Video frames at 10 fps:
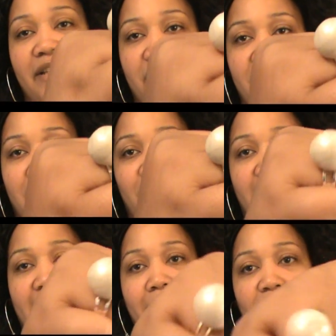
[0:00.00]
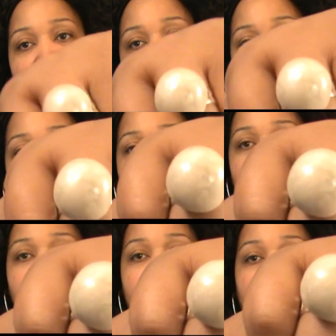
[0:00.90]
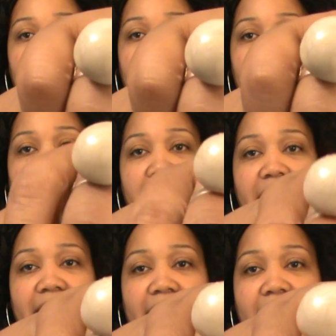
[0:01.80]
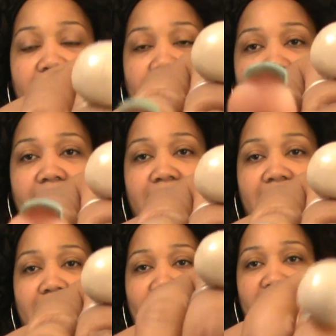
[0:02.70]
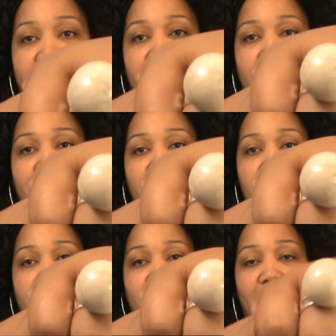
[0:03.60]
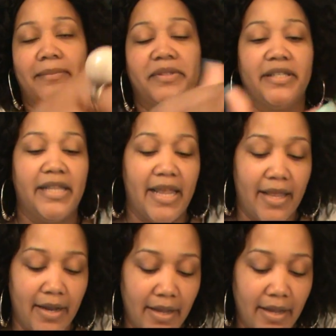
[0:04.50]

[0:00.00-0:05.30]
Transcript: is just a plain pearlized clay that I made into a ball and popped on that.